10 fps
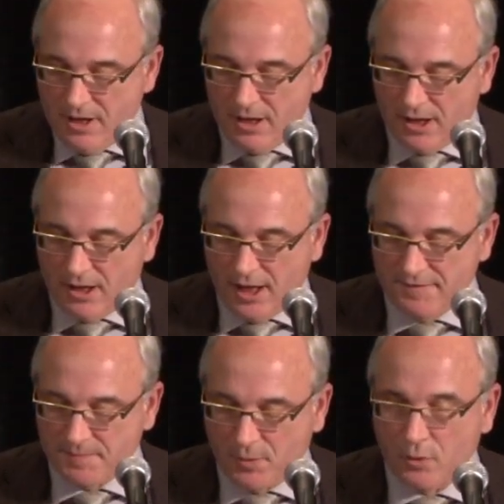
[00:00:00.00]
Uh,
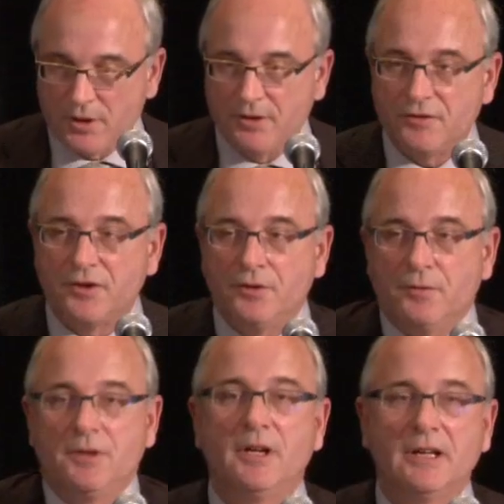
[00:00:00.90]
I've spoken to